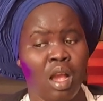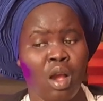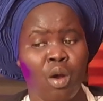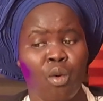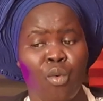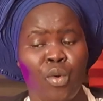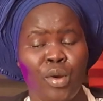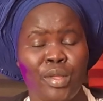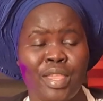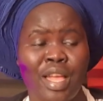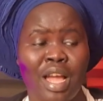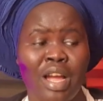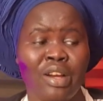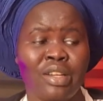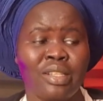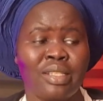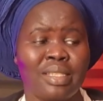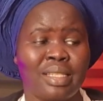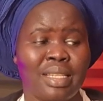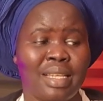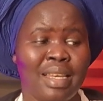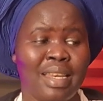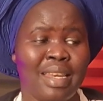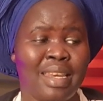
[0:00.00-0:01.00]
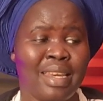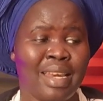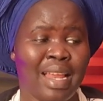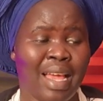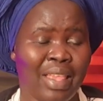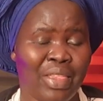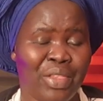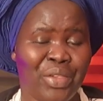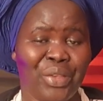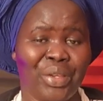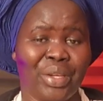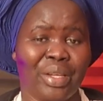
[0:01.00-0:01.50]
Without
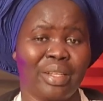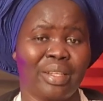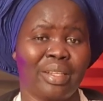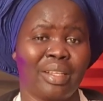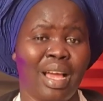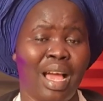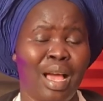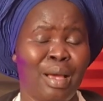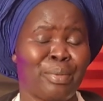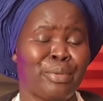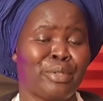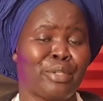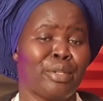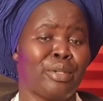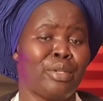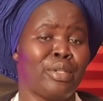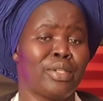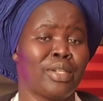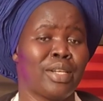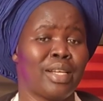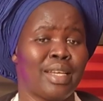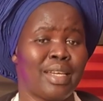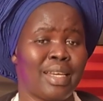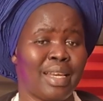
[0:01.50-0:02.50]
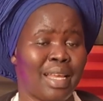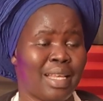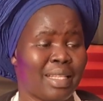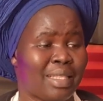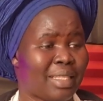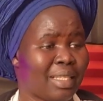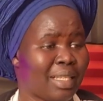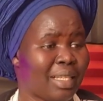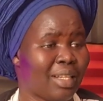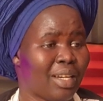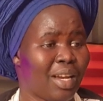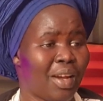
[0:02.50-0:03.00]
nothing, absolutely nothing,